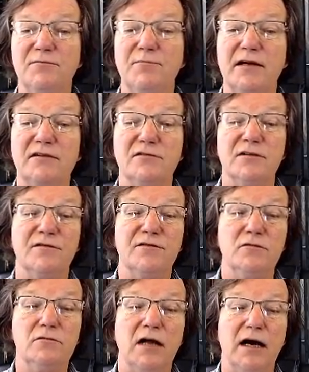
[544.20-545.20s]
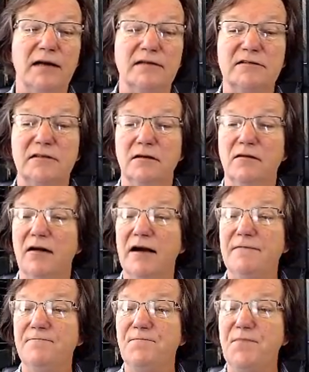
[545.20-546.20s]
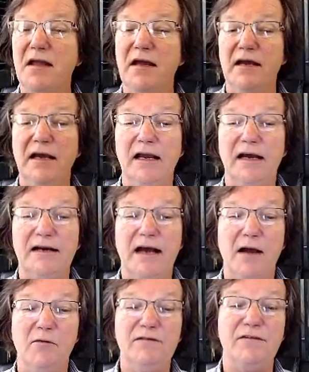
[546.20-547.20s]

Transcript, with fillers: picture of the foo lions, all right? And uh, I went for